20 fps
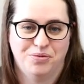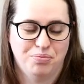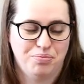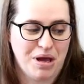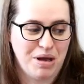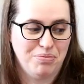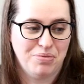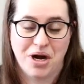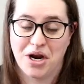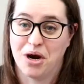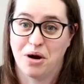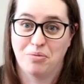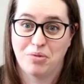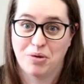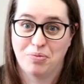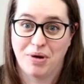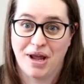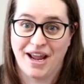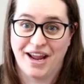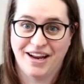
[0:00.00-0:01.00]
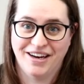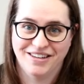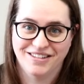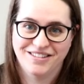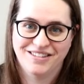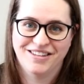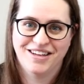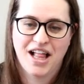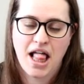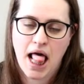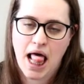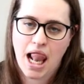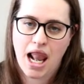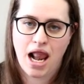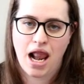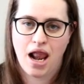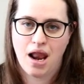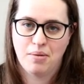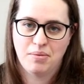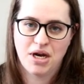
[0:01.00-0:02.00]
paint by number paint,
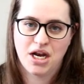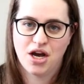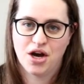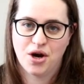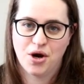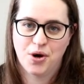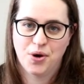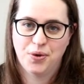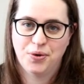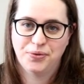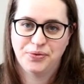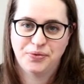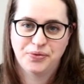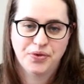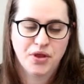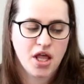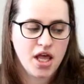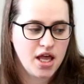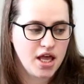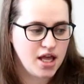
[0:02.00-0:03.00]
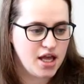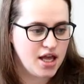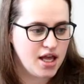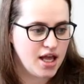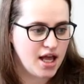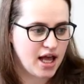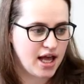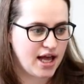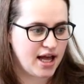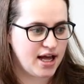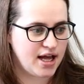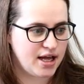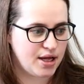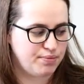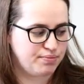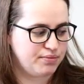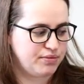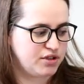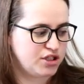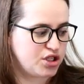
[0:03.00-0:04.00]
let me know.
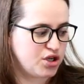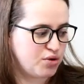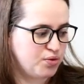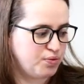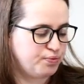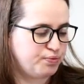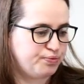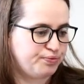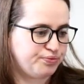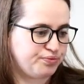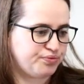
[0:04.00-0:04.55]
So